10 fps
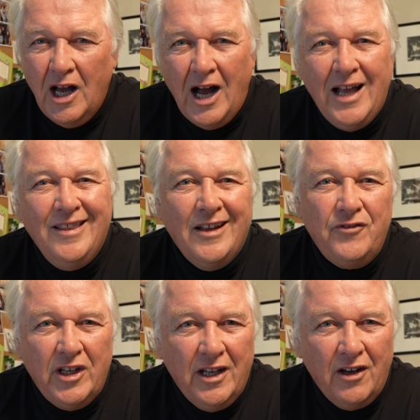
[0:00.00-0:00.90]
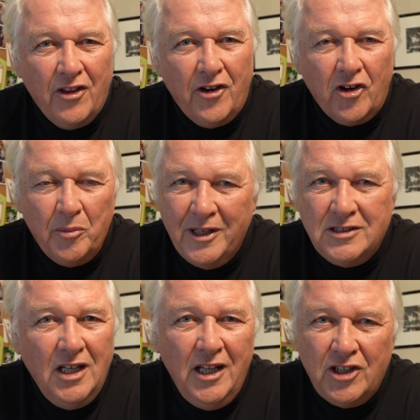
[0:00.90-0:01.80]
I love to get into the darkroom.
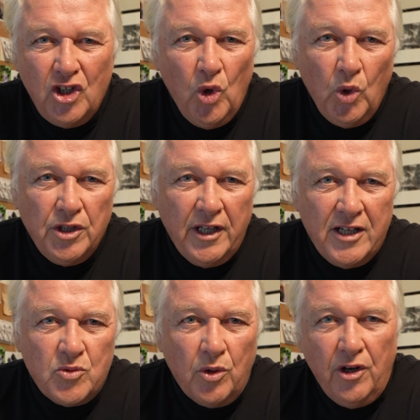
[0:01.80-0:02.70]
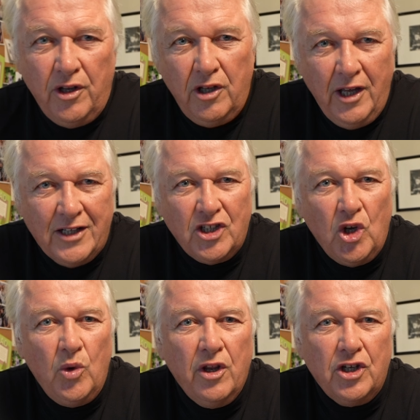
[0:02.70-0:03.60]
It's not like the old days where you had to
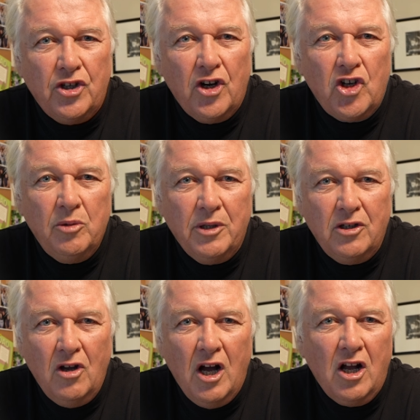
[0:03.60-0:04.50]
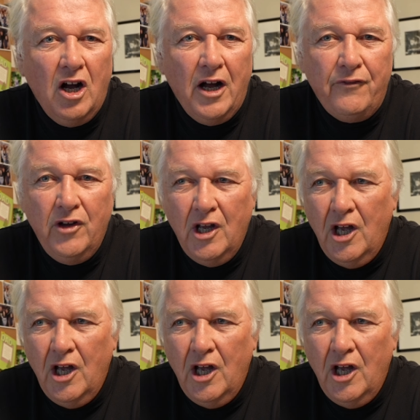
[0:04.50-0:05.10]
go into the darkroom and knock off